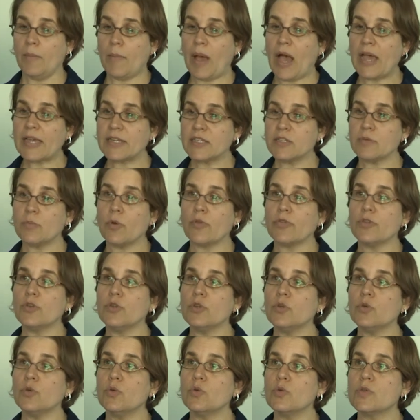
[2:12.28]
item on the
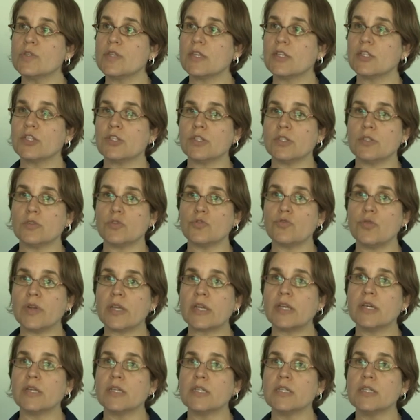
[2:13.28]
news that
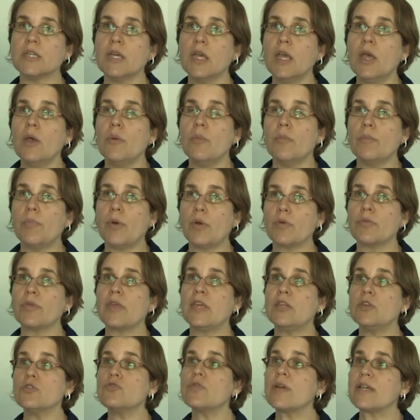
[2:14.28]
triggered both
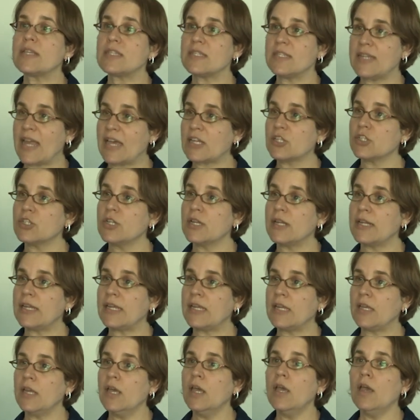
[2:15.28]
interest
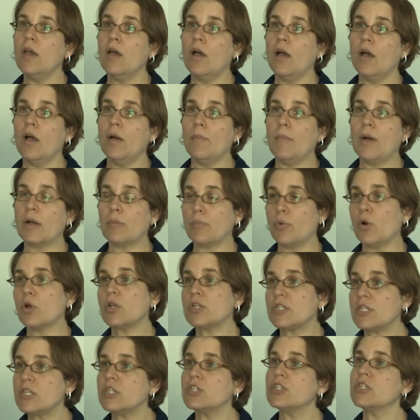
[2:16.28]
nationally among
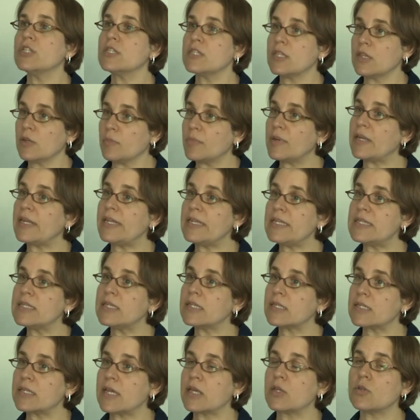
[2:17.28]
politicians and the police,
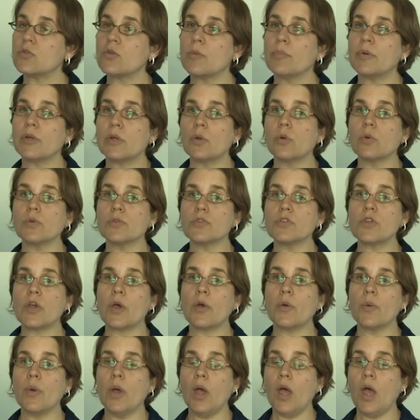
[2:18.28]
etc., but
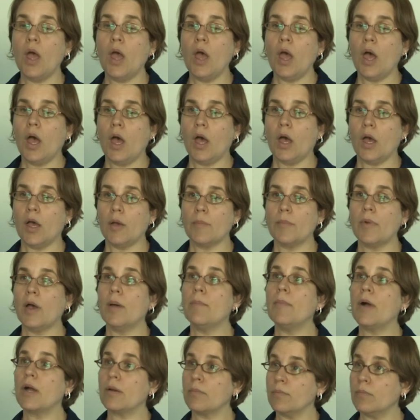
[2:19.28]
also
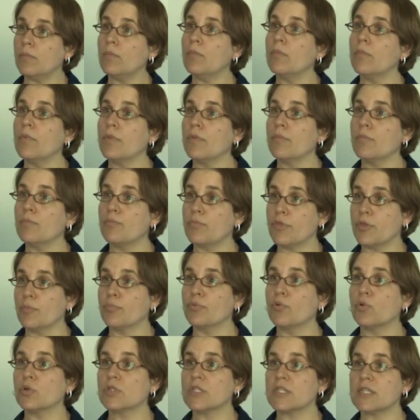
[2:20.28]
among the
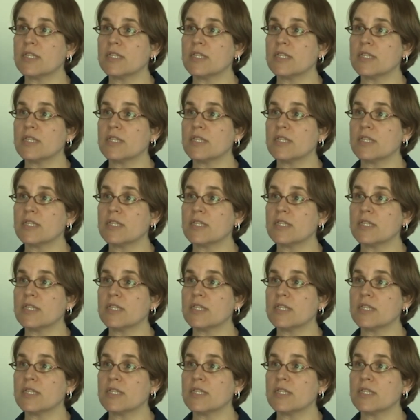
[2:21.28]
broader